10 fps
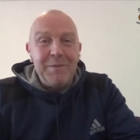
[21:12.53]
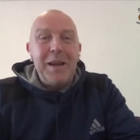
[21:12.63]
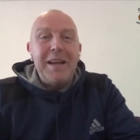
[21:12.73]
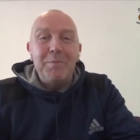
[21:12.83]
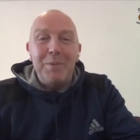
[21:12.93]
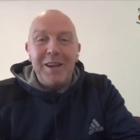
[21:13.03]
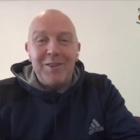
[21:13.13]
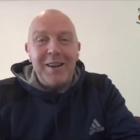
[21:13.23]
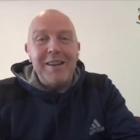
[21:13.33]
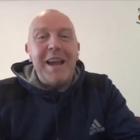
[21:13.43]
We had a bit
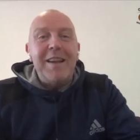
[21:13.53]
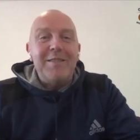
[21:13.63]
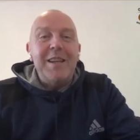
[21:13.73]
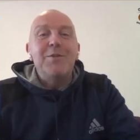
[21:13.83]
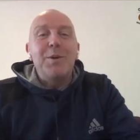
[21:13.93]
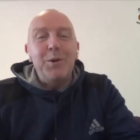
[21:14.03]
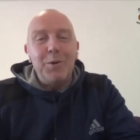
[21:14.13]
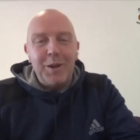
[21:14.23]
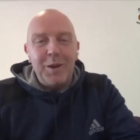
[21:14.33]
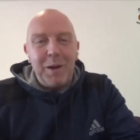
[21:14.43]
of sun yesterday, so I
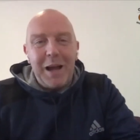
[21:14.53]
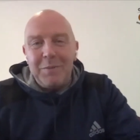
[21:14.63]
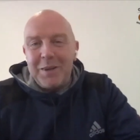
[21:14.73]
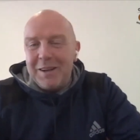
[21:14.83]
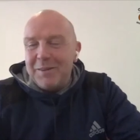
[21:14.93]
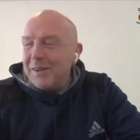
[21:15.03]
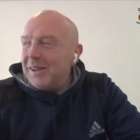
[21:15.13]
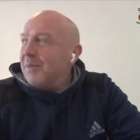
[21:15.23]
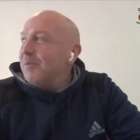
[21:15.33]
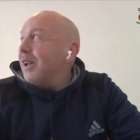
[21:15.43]
ordered a barbecue.
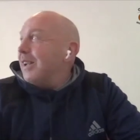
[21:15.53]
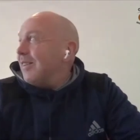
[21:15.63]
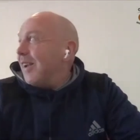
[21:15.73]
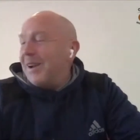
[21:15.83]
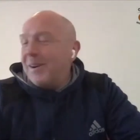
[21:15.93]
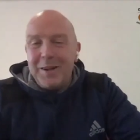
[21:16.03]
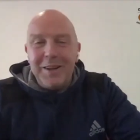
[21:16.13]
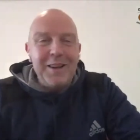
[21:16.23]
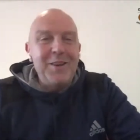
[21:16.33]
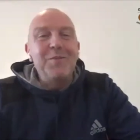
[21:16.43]
Bloody
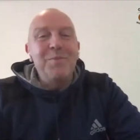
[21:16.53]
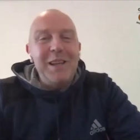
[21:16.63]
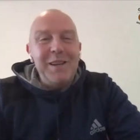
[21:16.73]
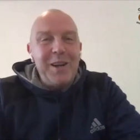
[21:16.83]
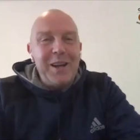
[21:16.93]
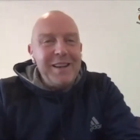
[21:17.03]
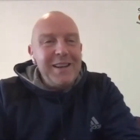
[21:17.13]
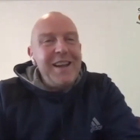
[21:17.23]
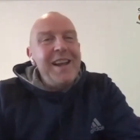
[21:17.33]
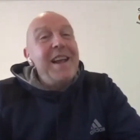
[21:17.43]
terrible. I couldn't believe it.
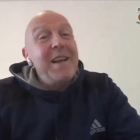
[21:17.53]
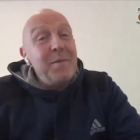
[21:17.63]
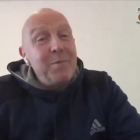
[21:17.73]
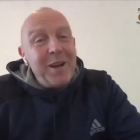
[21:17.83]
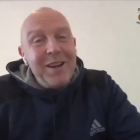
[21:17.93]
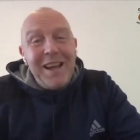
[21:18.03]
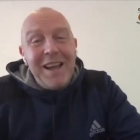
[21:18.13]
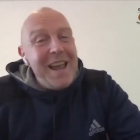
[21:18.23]
But